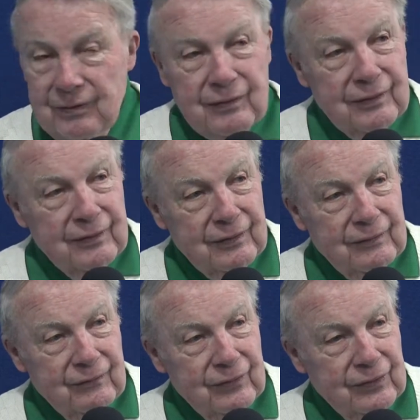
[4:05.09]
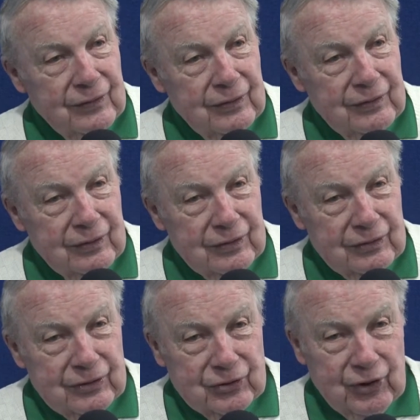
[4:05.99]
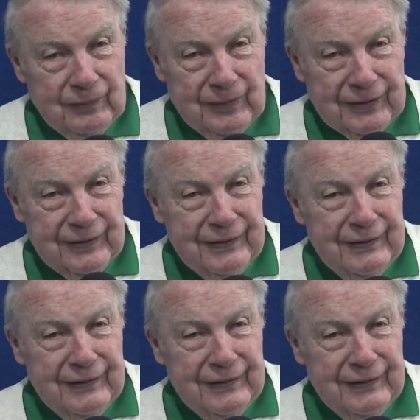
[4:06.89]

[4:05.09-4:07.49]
That's fantastic. The, the, the tournament.